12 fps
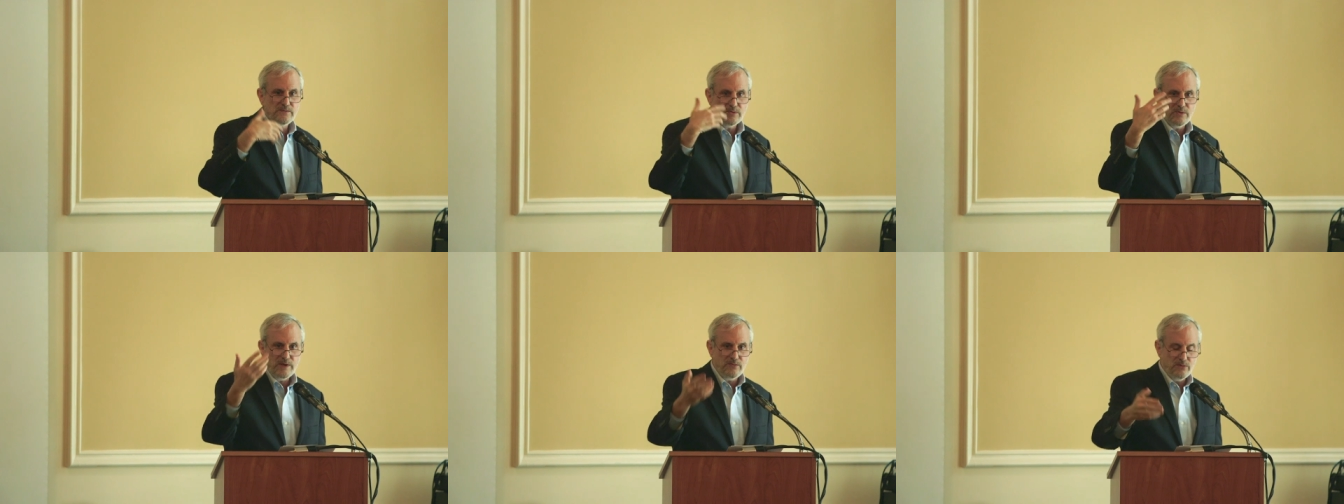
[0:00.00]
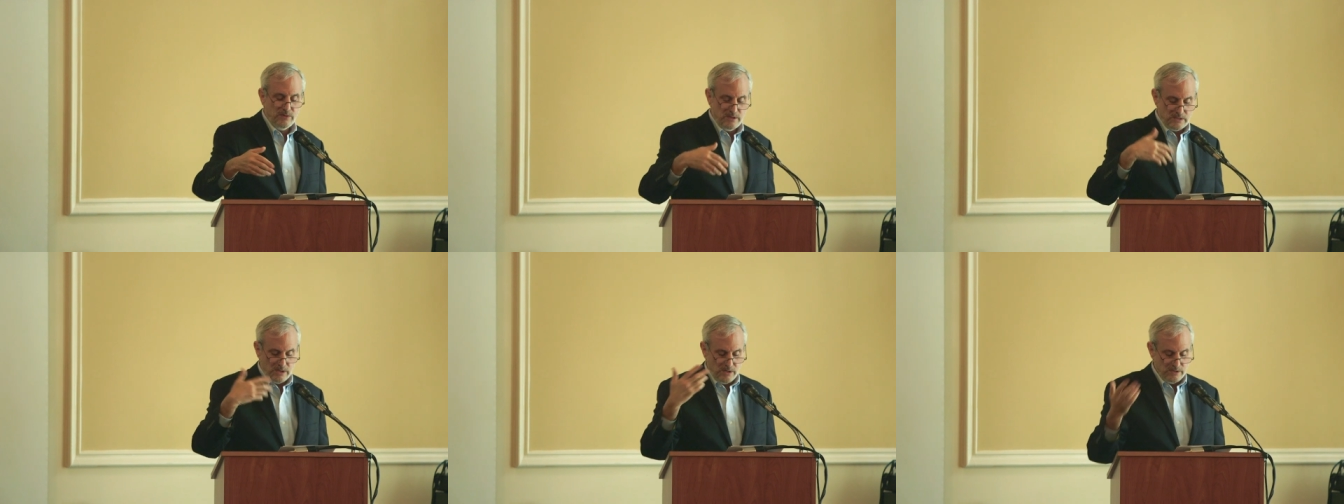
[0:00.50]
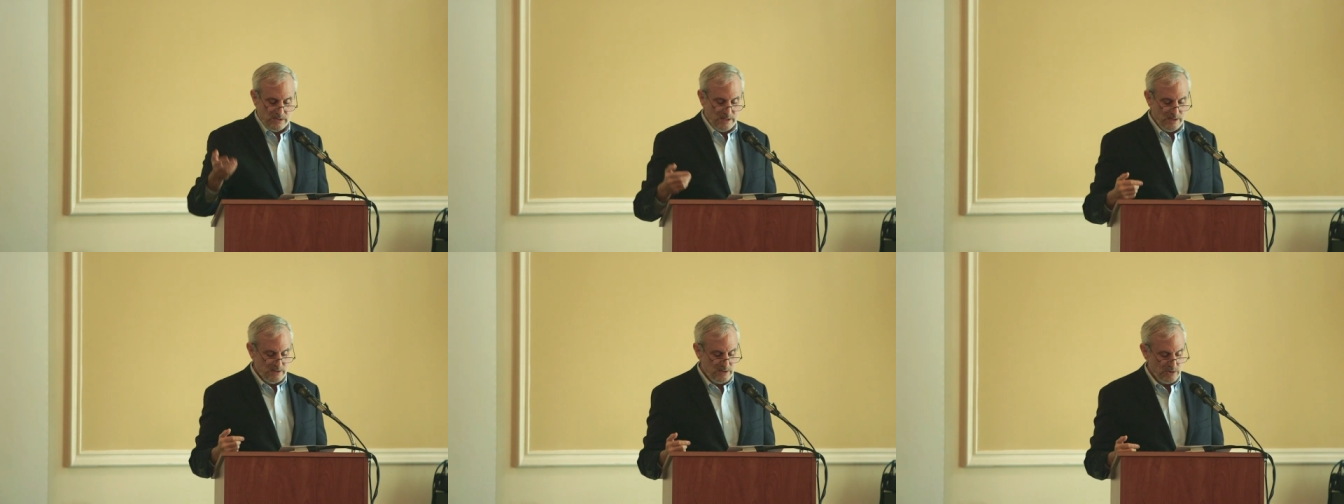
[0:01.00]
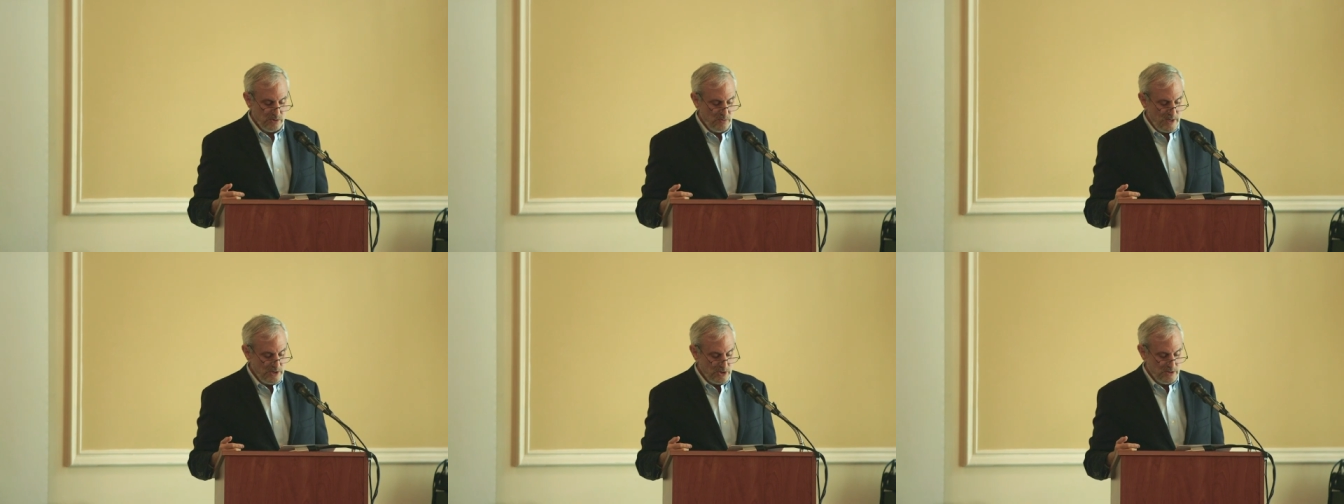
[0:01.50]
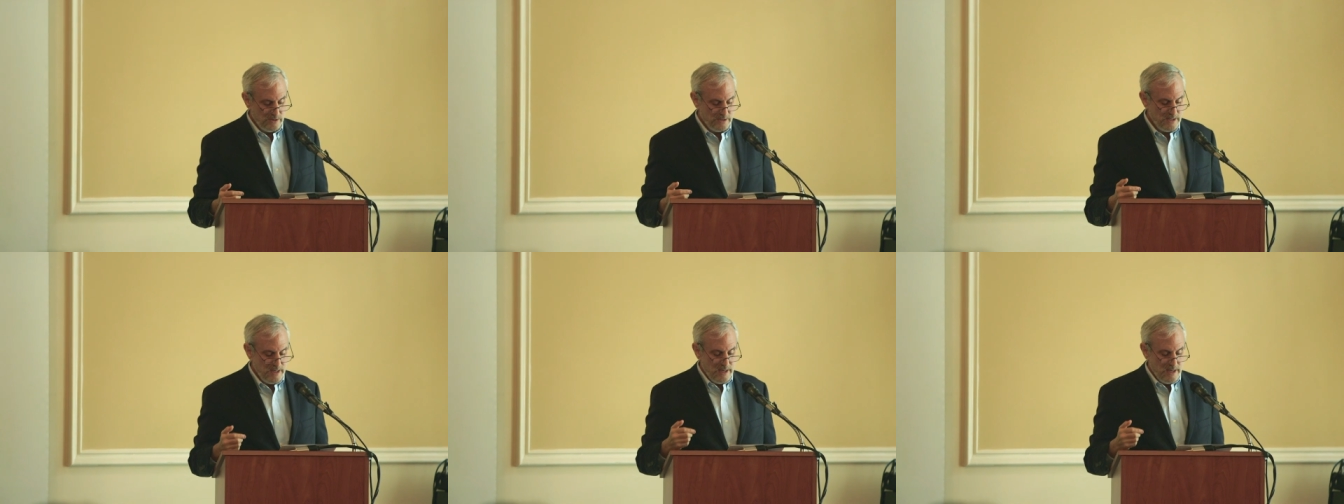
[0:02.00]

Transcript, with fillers: forever in these long-staying situations,